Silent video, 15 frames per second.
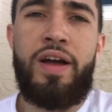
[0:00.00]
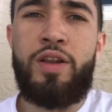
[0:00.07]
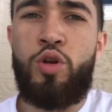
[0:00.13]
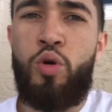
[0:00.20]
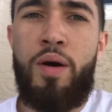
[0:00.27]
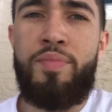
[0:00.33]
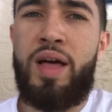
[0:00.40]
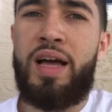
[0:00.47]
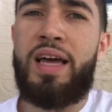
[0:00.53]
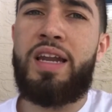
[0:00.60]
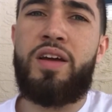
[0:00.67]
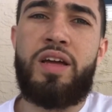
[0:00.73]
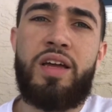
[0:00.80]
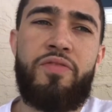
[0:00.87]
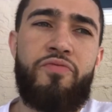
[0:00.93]
I know I'm not
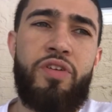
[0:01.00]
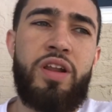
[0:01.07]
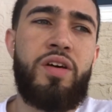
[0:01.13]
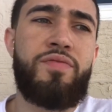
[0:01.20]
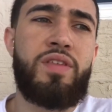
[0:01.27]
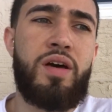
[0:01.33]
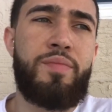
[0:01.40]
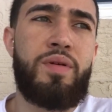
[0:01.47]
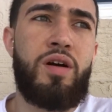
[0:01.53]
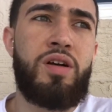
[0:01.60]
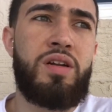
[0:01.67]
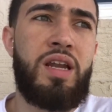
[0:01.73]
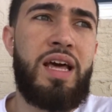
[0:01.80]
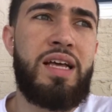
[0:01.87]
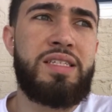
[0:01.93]
gonna get rid of them
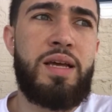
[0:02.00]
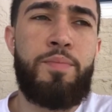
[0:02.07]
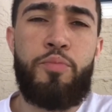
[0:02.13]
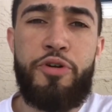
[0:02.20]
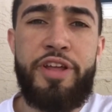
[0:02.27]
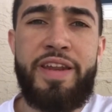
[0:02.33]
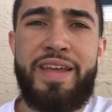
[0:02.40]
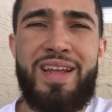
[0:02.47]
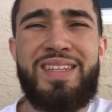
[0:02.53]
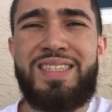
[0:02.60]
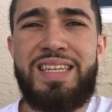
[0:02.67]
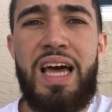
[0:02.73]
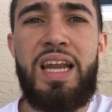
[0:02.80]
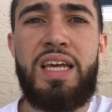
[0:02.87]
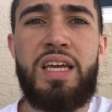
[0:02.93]
unless I'm breeding and
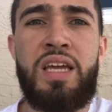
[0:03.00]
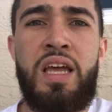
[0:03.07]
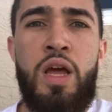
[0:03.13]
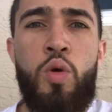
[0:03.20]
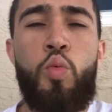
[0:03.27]
selling,